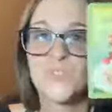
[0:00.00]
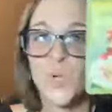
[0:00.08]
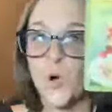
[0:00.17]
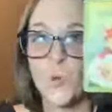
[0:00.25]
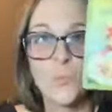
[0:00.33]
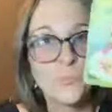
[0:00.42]

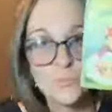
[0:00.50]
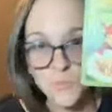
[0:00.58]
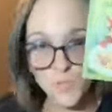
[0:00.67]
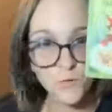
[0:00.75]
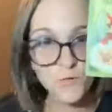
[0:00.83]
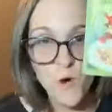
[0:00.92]
Don't
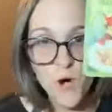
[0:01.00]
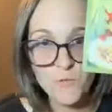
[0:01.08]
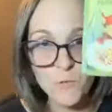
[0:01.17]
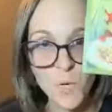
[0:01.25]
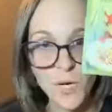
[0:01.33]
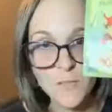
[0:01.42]
fall
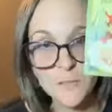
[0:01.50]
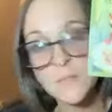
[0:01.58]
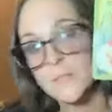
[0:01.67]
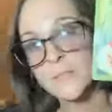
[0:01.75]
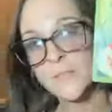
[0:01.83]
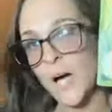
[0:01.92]
for it.
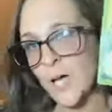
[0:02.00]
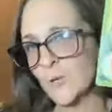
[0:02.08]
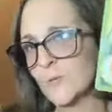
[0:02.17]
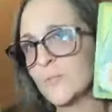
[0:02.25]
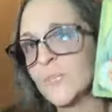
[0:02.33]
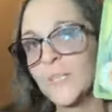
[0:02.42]
I'm
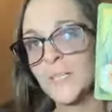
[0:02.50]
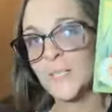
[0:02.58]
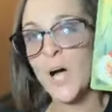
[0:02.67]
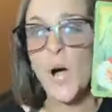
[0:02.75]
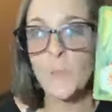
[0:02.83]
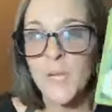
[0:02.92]
going
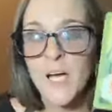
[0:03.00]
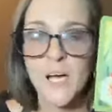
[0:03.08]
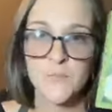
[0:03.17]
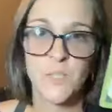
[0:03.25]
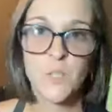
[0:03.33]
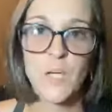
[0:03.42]
to
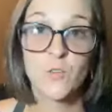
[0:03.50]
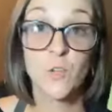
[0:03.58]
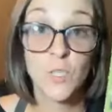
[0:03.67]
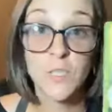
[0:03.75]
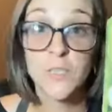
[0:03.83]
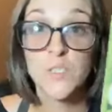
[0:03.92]
have to like
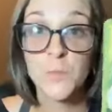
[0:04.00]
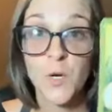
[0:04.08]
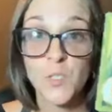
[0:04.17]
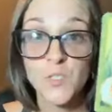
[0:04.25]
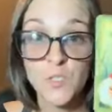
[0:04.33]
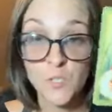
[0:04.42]
look at this
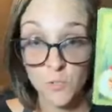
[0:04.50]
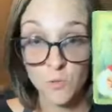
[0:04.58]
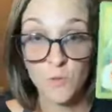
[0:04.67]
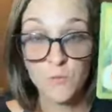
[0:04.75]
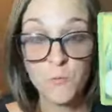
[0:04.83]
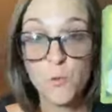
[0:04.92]
person and
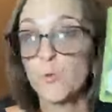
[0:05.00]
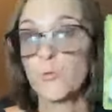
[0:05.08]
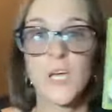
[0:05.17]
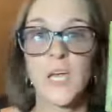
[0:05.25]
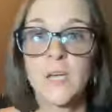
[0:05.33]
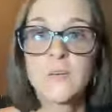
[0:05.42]
do a full
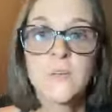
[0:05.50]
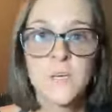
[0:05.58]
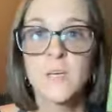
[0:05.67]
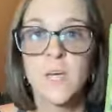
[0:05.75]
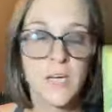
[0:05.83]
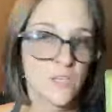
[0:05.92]
read
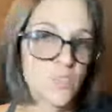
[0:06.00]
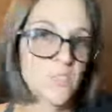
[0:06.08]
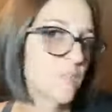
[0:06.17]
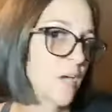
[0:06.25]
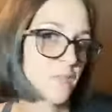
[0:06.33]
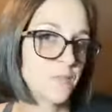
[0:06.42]
and
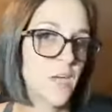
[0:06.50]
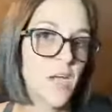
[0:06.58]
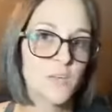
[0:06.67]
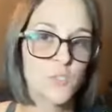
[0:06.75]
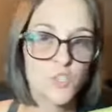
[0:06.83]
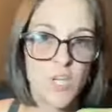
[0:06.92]
just get
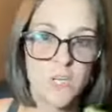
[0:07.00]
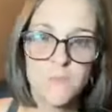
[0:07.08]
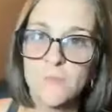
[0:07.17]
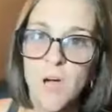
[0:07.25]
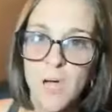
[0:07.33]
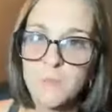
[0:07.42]
the
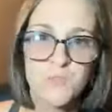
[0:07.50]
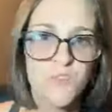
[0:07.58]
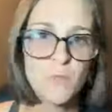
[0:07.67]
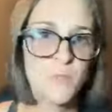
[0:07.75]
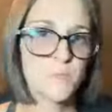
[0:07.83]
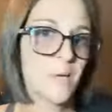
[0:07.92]
energetic vibes
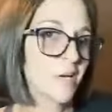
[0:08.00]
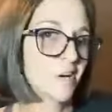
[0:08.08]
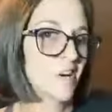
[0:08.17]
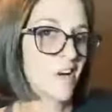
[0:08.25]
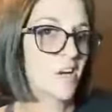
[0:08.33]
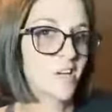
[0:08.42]
from her, but
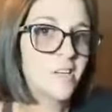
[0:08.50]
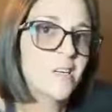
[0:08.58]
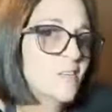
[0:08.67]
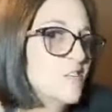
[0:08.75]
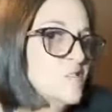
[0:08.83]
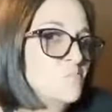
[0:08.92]

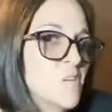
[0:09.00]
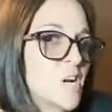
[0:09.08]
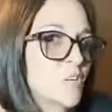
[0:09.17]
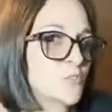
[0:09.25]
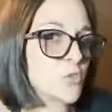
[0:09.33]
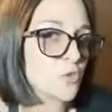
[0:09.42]
I'm
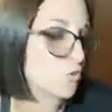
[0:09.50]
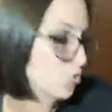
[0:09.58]
not too